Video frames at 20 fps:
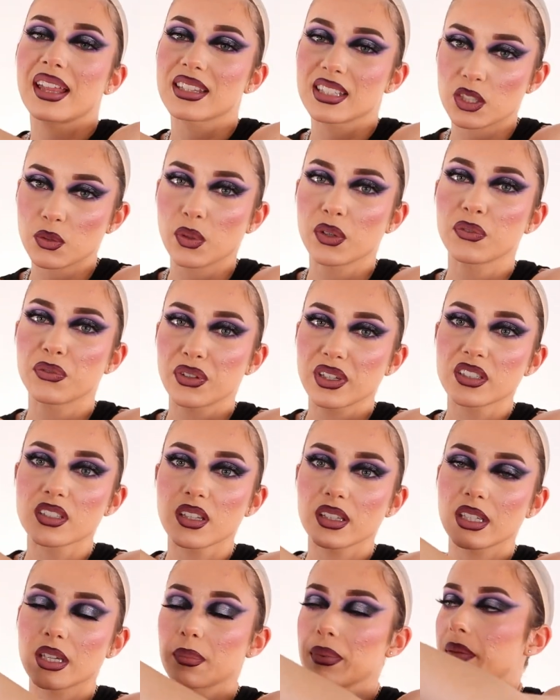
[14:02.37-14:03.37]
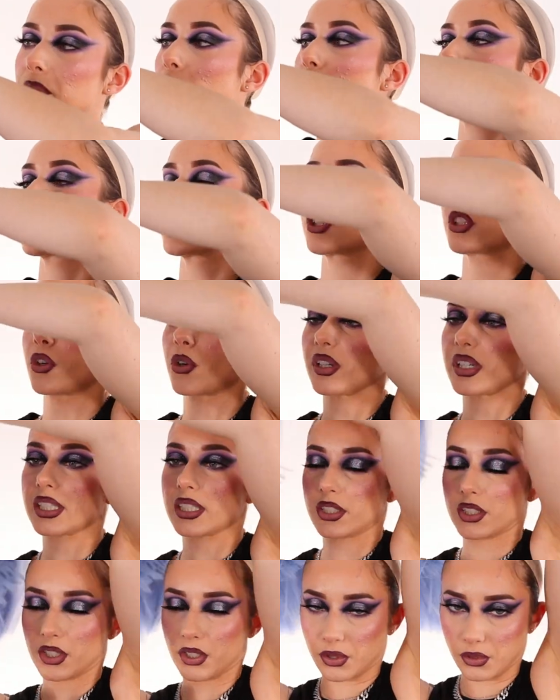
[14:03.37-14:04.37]
And this one feels a little bit more
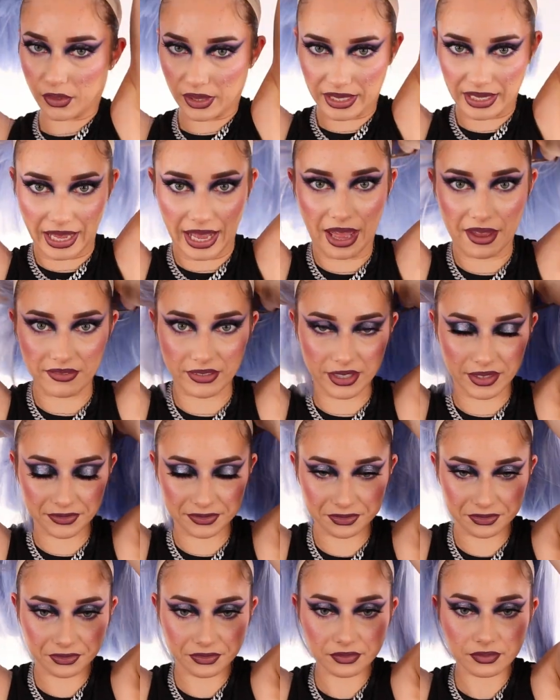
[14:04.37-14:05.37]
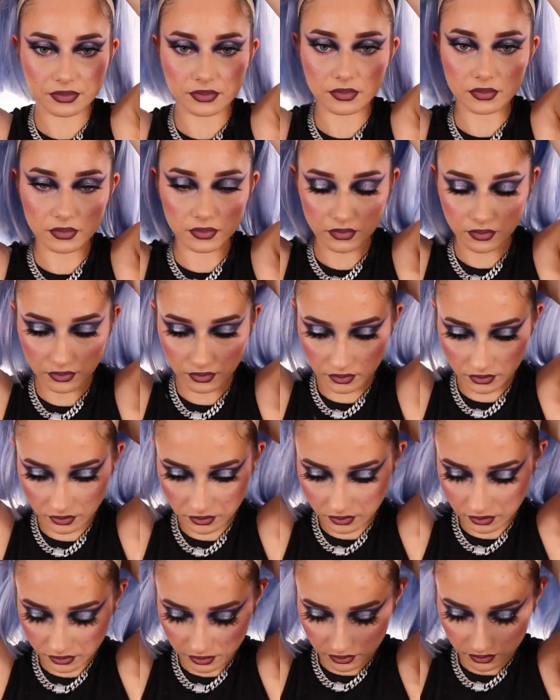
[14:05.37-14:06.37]
sturdy too, and heavy. Obviously, it's gonna
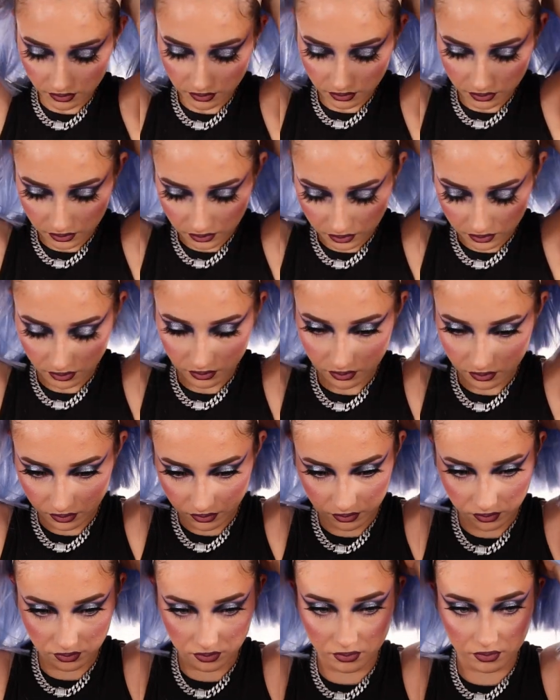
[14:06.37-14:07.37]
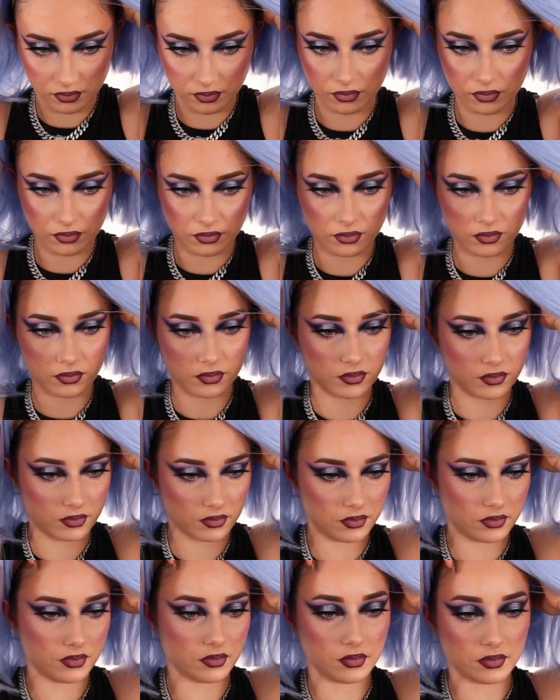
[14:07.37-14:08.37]
be tight
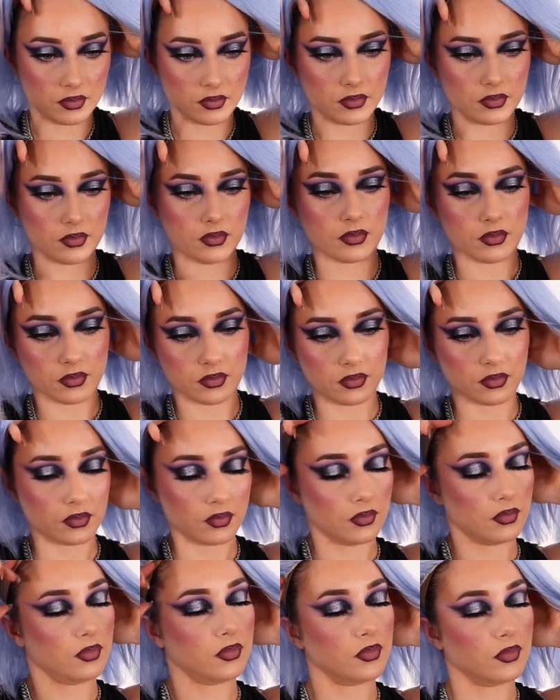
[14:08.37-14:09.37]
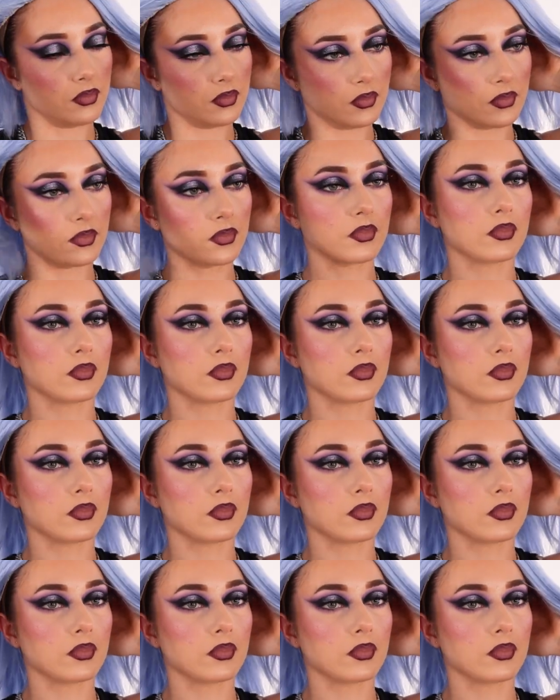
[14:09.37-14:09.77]
on my head, but this